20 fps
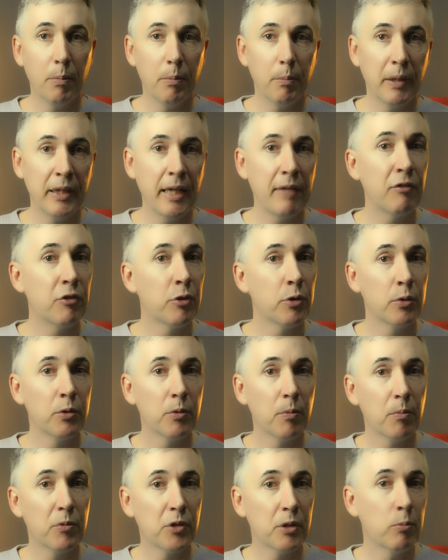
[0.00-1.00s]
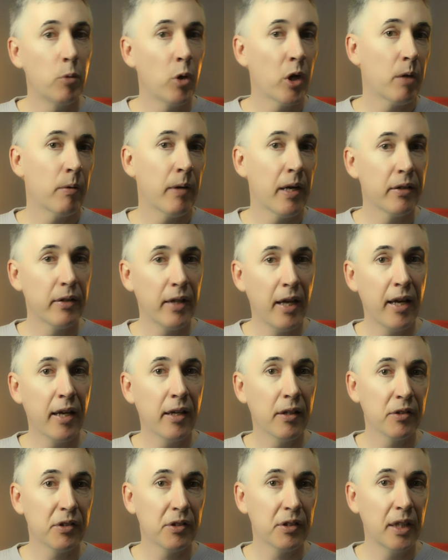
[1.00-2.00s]
but they have to do some work around the
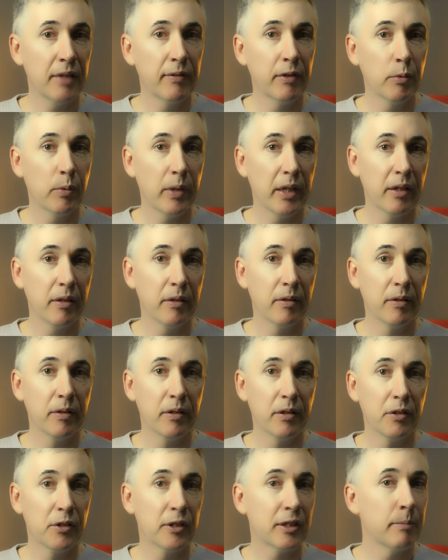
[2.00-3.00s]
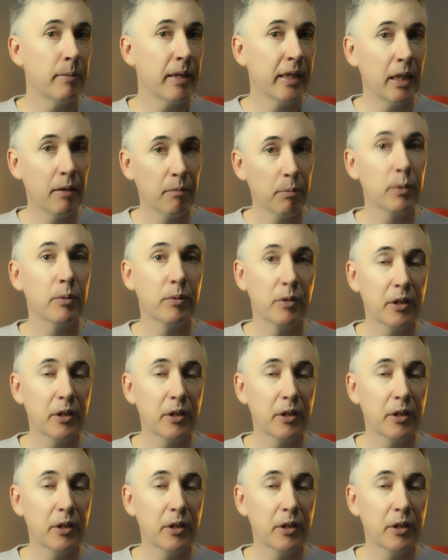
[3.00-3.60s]
house every week just to make up,